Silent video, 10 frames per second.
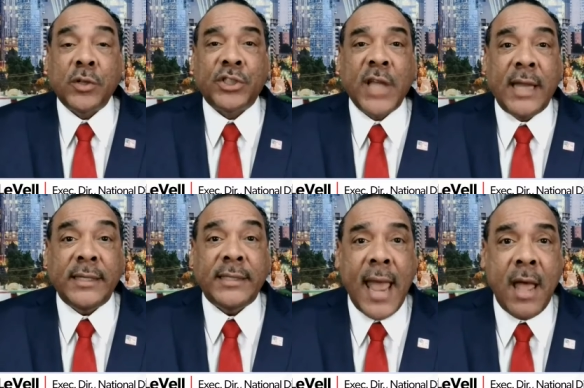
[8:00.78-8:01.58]
are
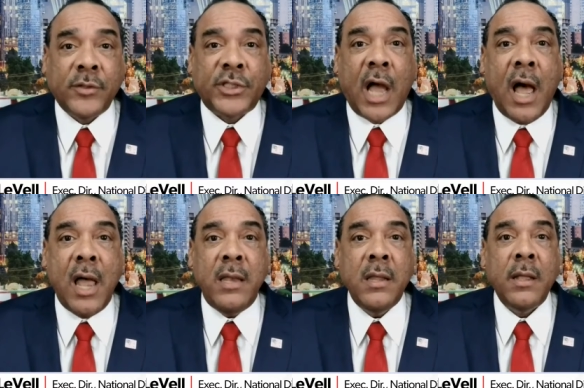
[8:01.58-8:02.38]
shut down,
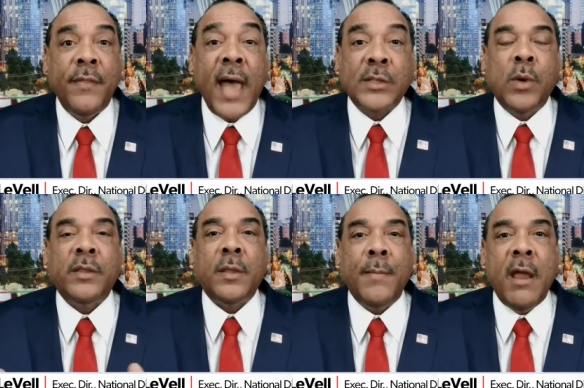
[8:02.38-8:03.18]
Sean. That's
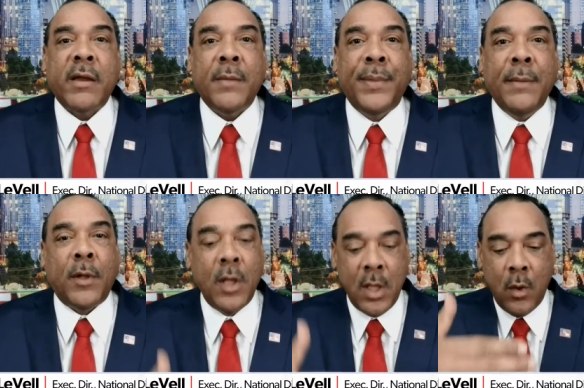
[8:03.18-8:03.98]
what the American
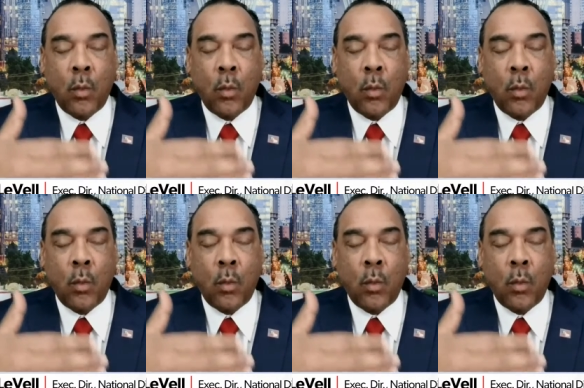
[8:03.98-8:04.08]
people,